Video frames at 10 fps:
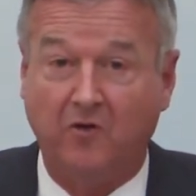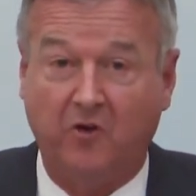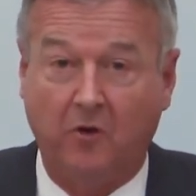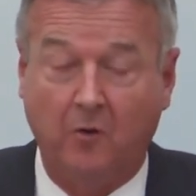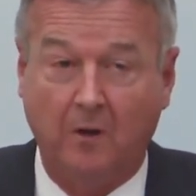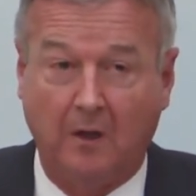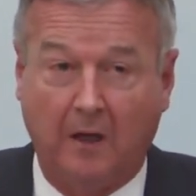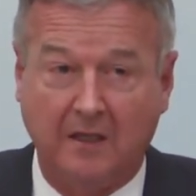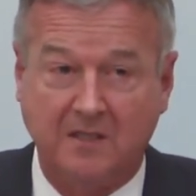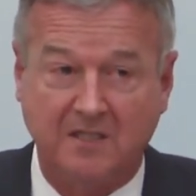to
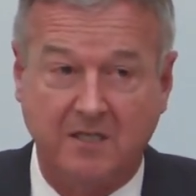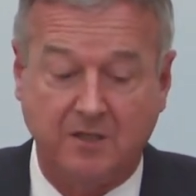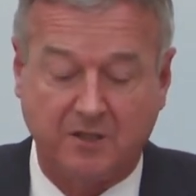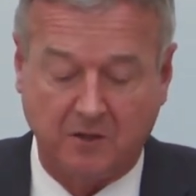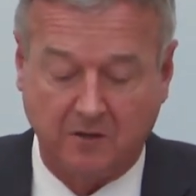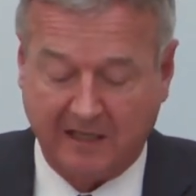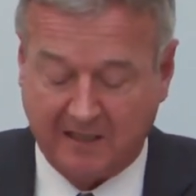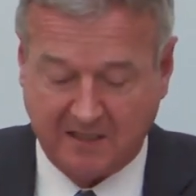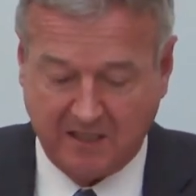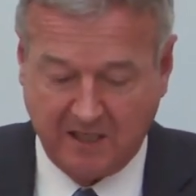seek to
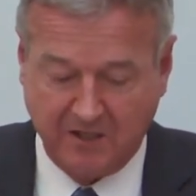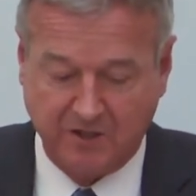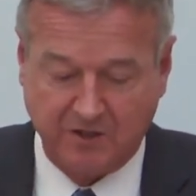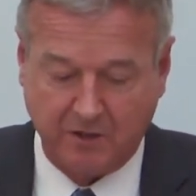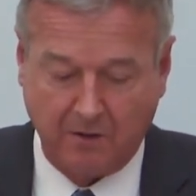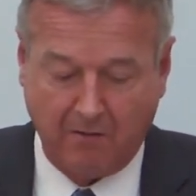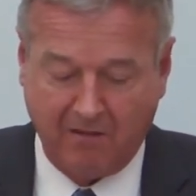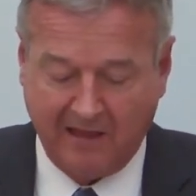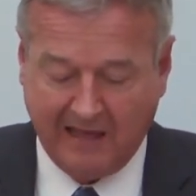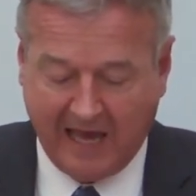accede to
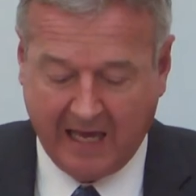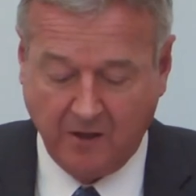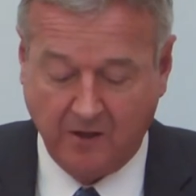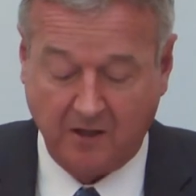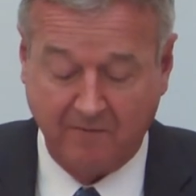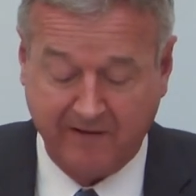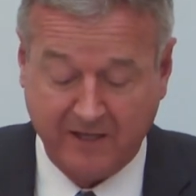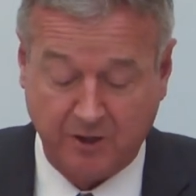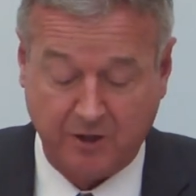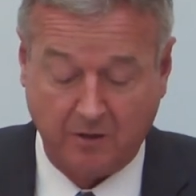the Hague
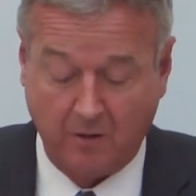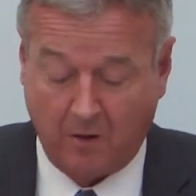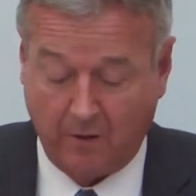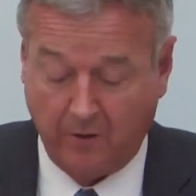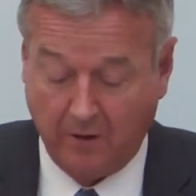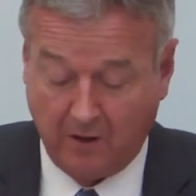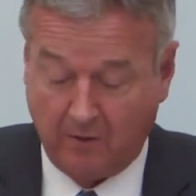Convention on